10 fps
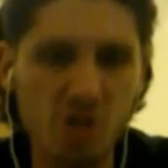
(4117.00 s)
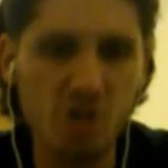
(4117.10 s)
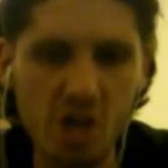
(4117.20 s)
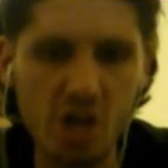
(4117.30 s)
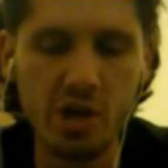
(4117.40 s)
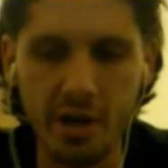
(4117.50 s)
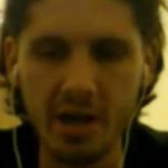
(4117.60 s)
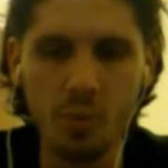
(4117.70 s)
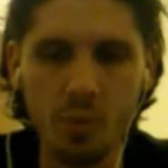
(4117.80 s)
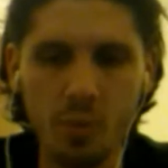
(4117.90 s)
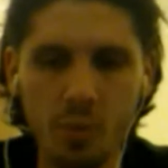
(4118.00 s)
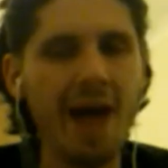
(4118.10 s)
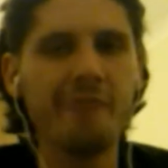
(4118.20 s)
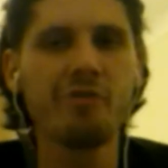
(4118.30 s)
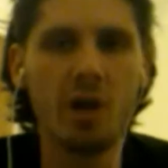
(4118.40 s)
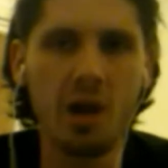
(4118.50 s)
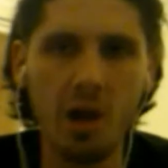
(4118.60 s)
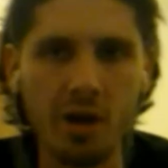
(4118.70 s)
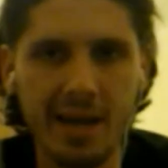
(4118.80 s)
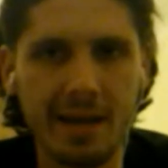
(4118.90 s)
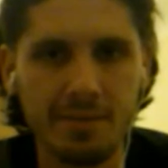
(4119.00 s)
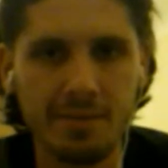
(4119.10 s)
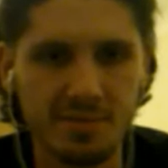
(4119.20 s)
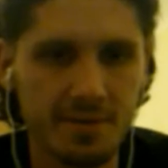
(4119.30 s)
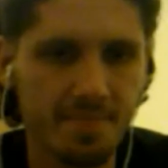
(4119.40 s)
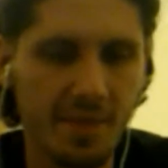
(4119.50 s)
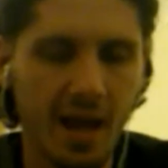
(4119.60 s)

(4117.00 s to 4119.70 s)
year, we have got a lot of games.